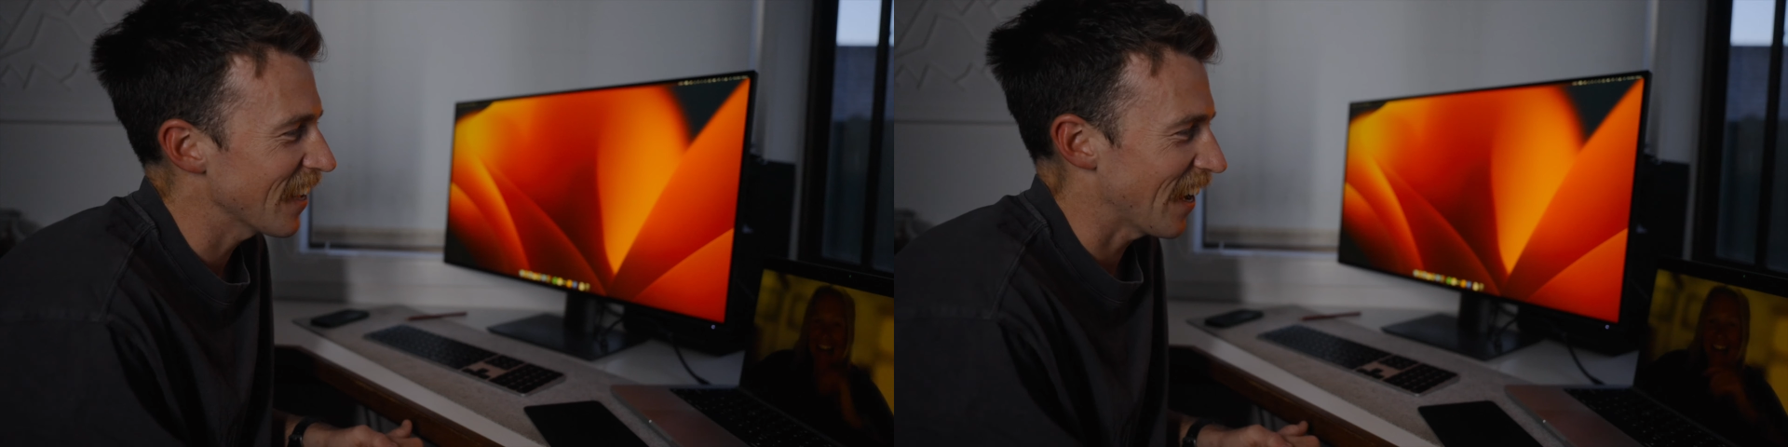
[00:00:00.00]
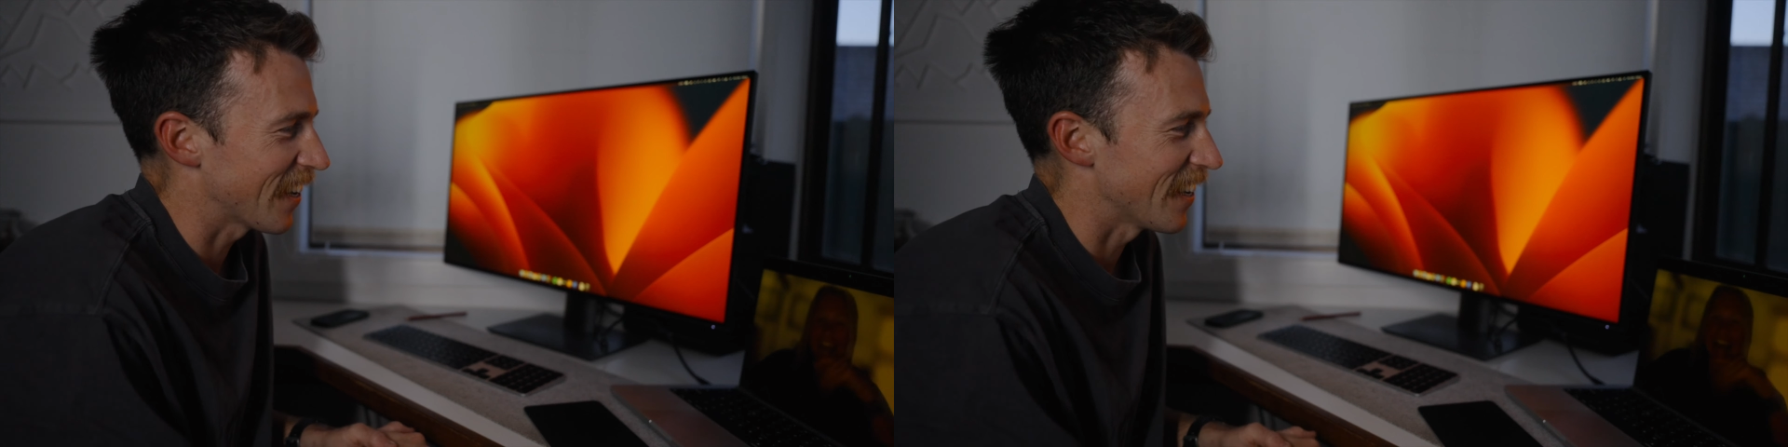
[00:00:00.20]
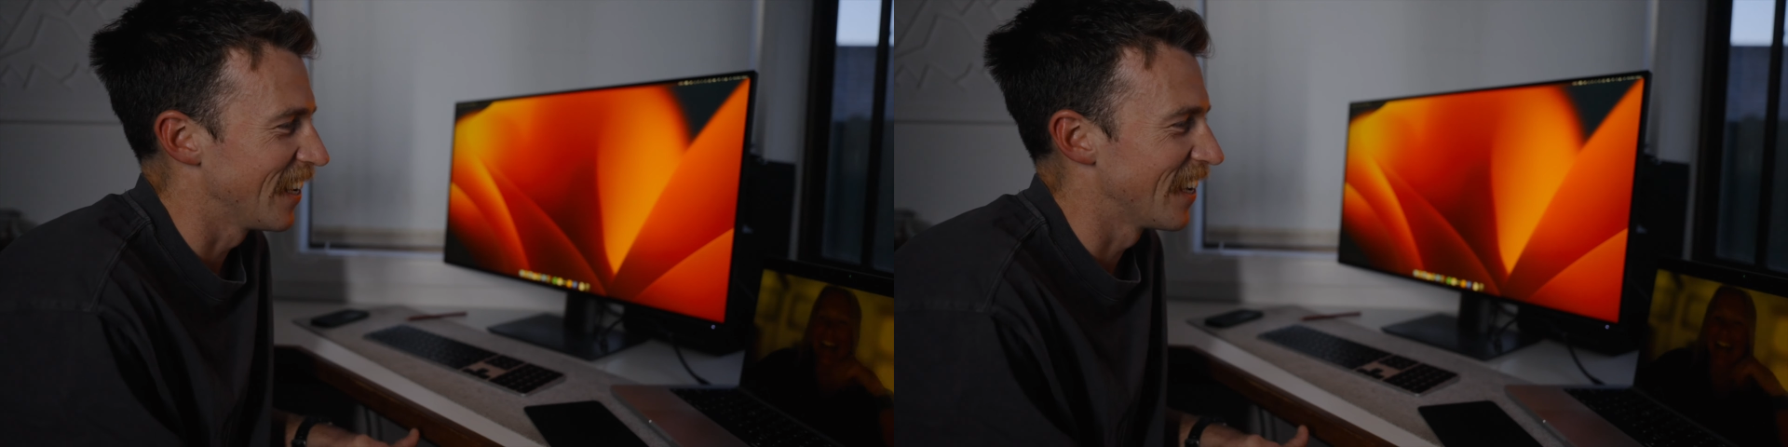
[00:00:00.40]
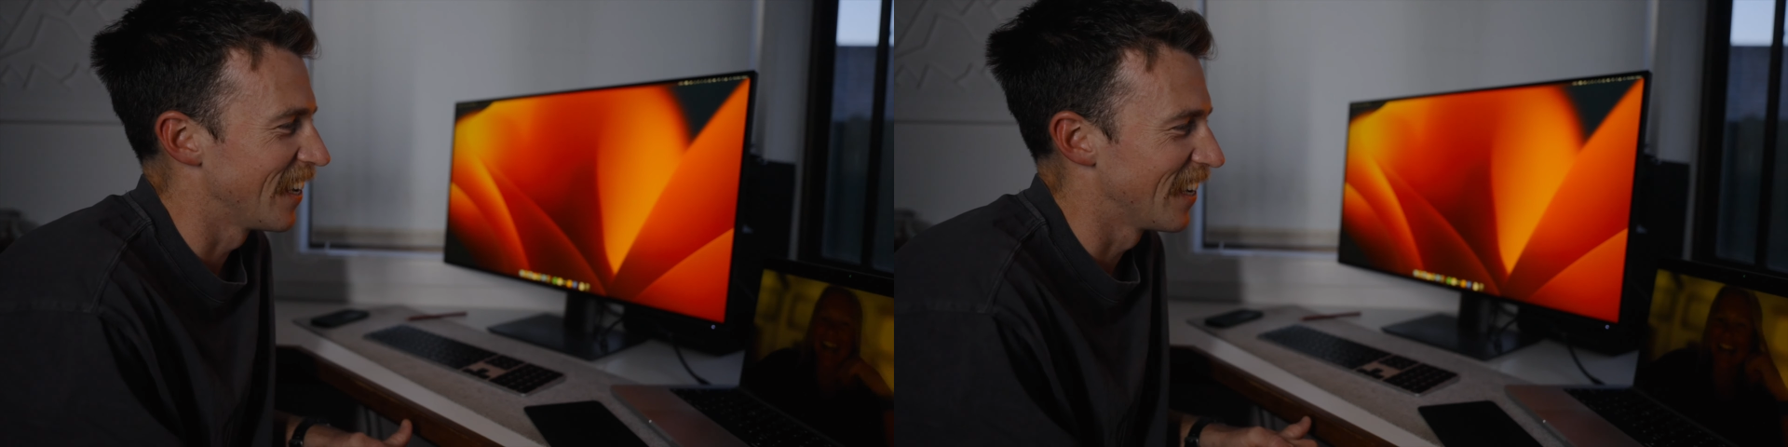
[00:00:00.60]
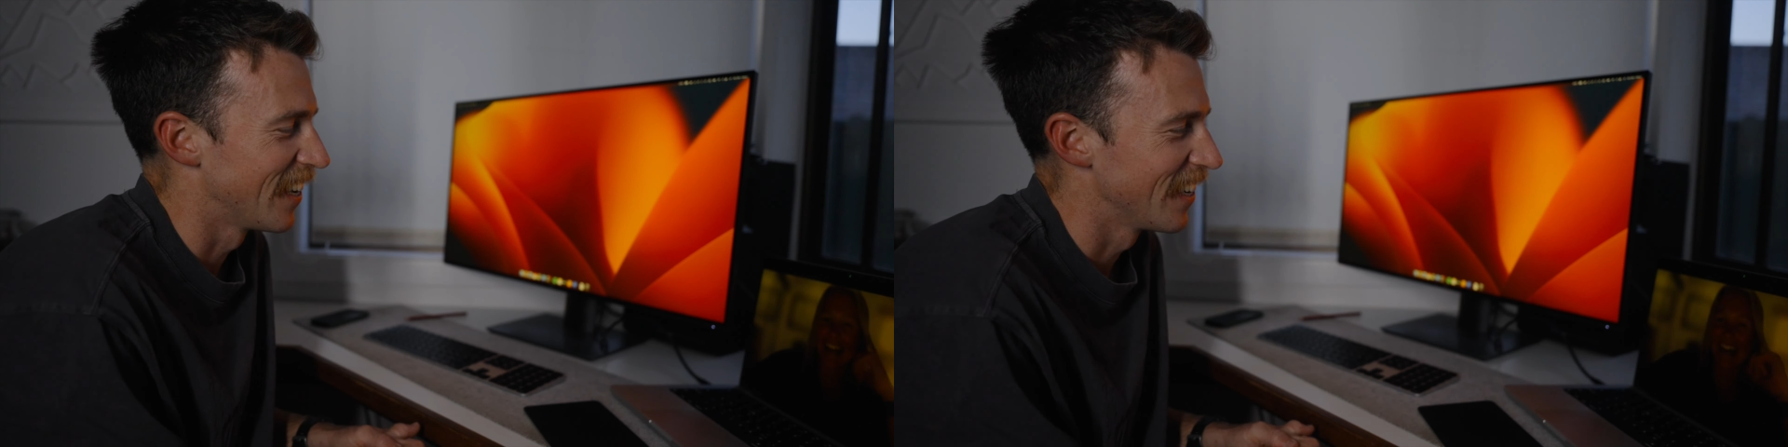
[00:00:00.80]
Yeah.
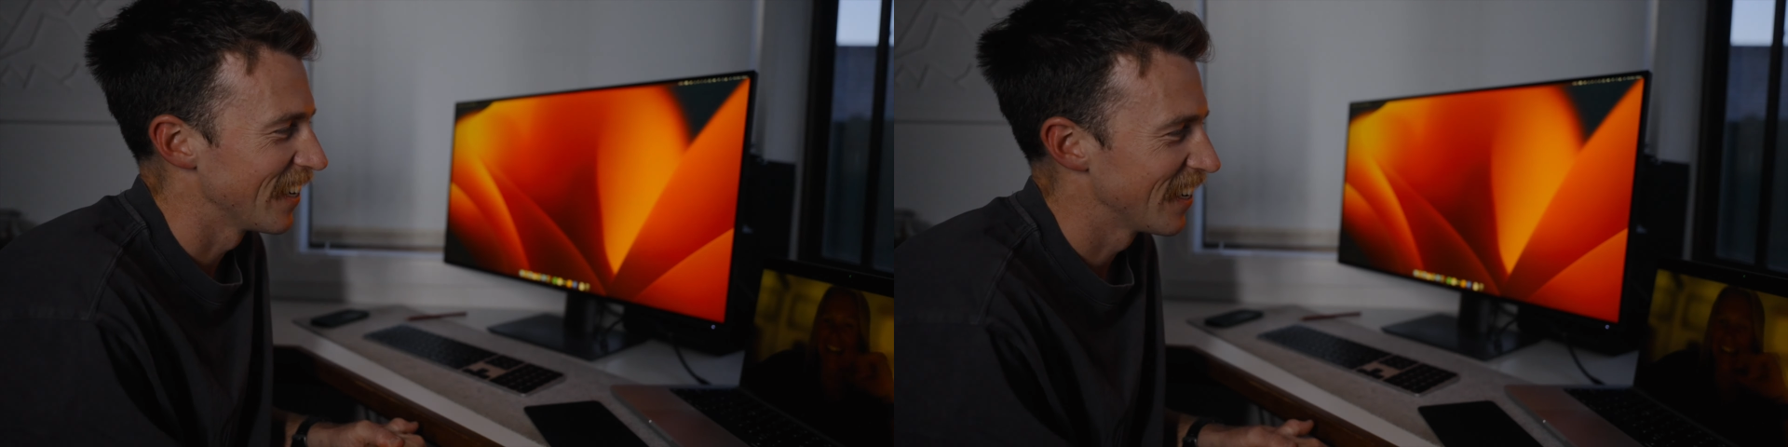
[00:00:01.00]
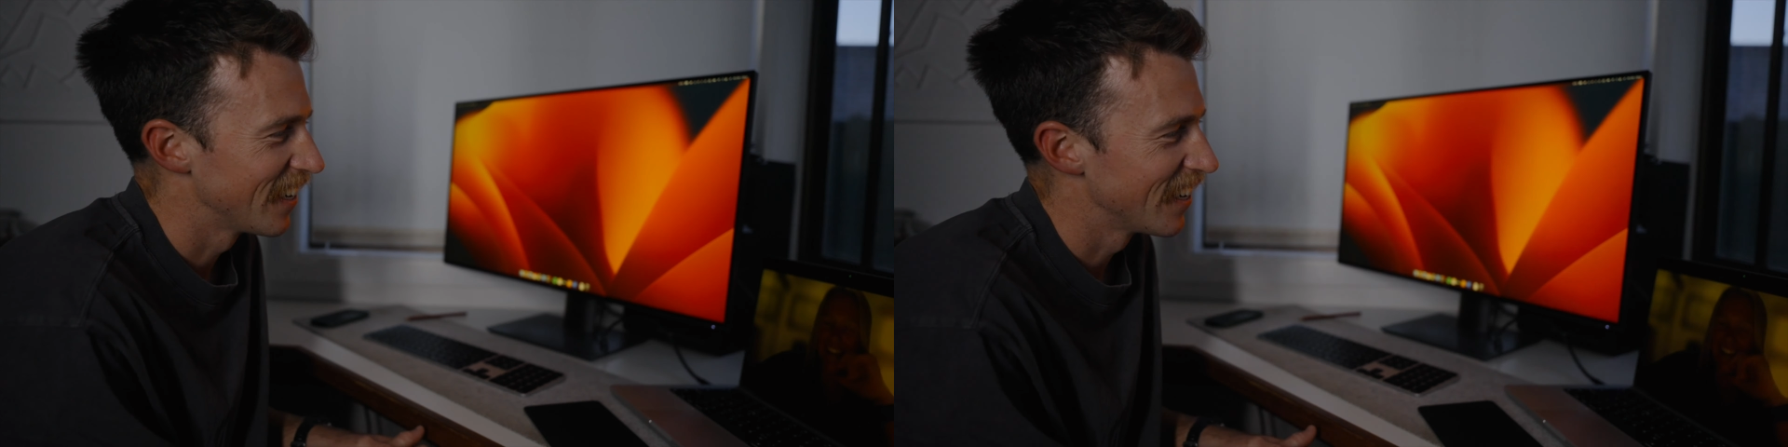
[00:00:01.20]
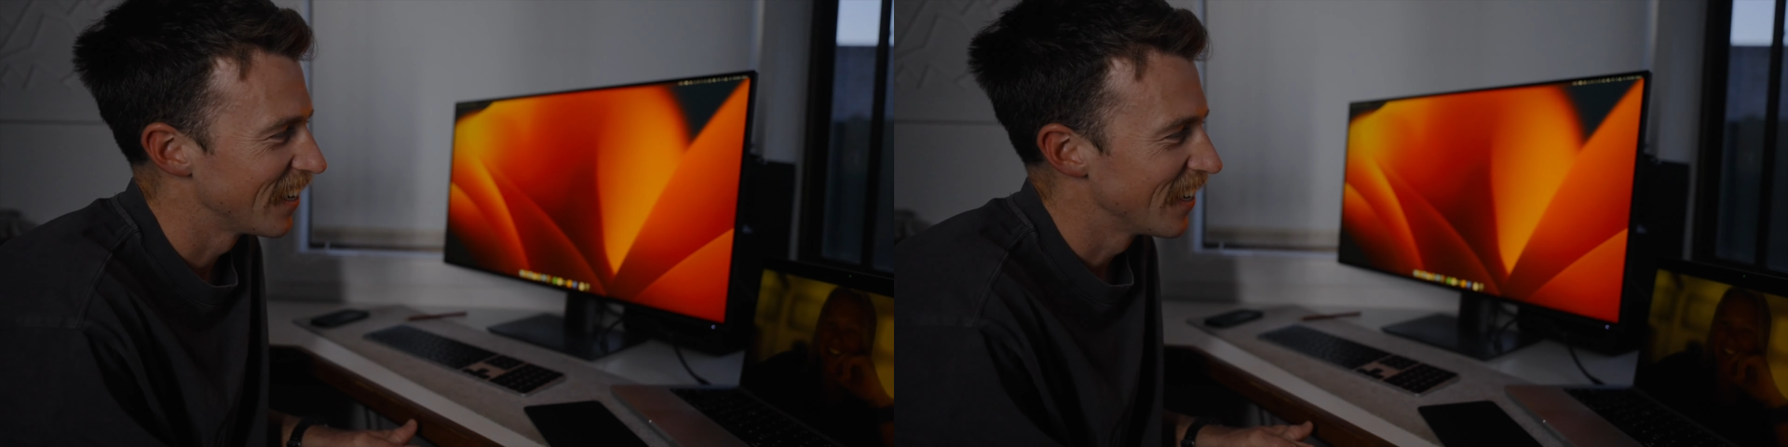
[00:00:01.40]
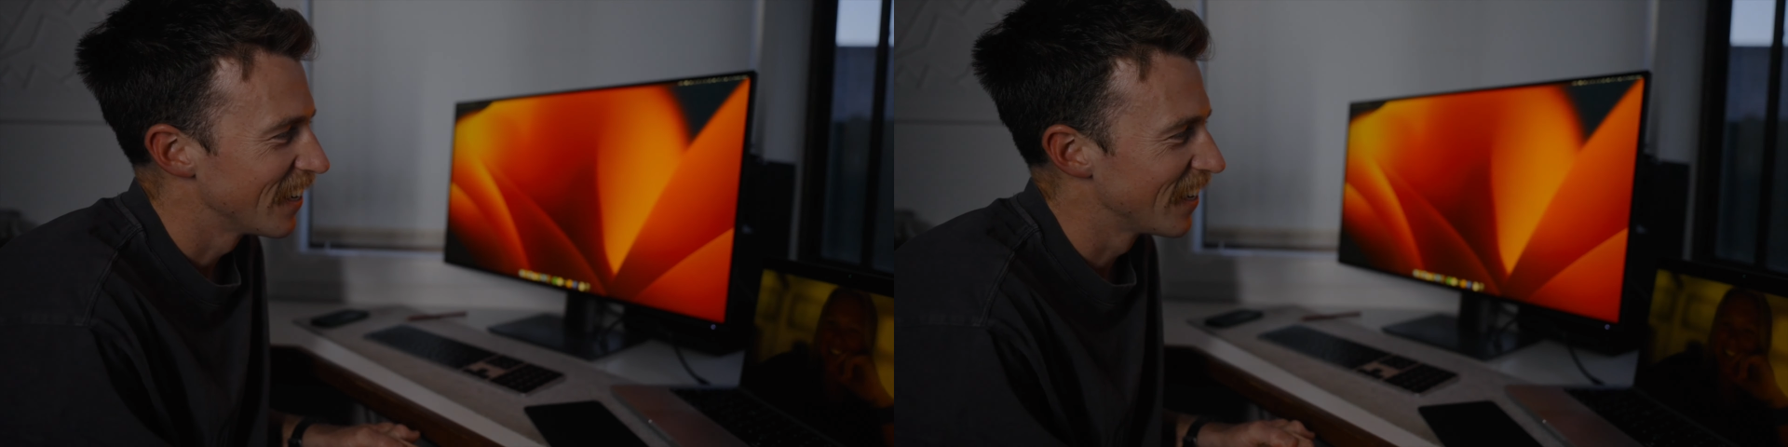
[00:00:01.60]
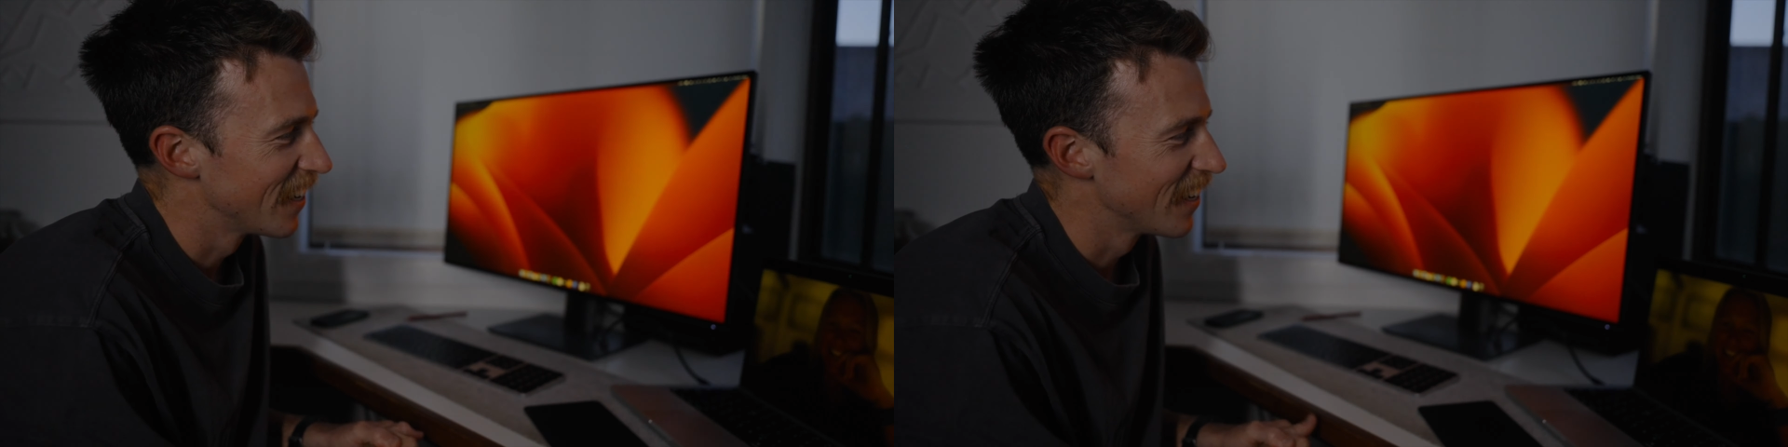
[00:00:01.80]

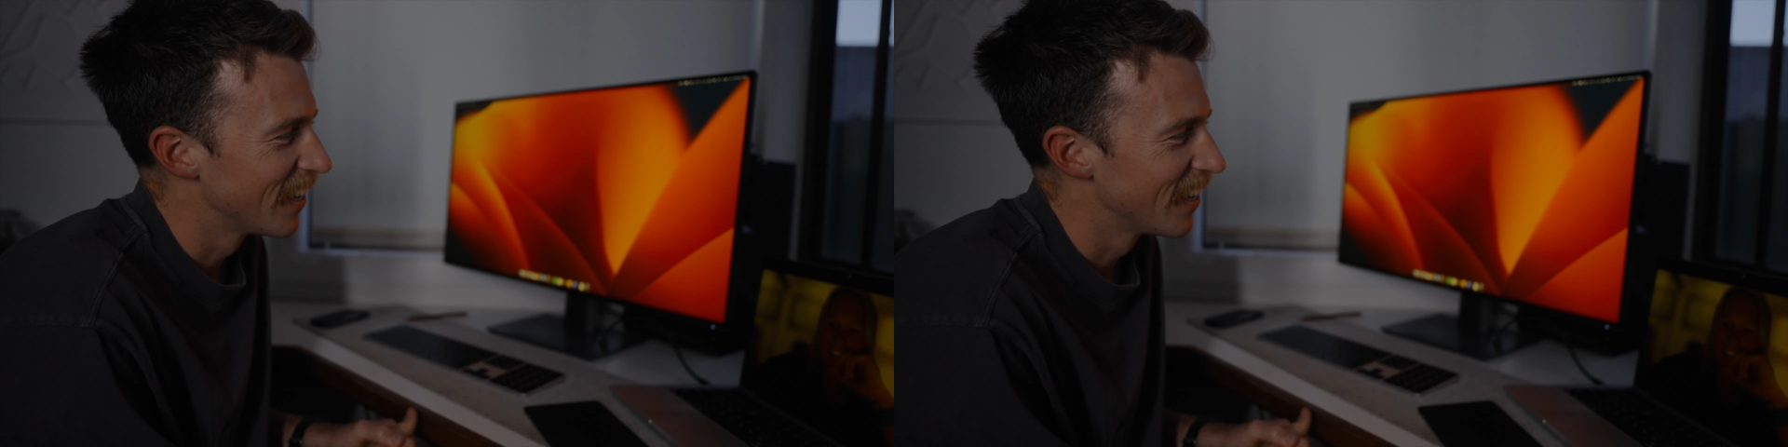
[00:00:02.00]
Okay.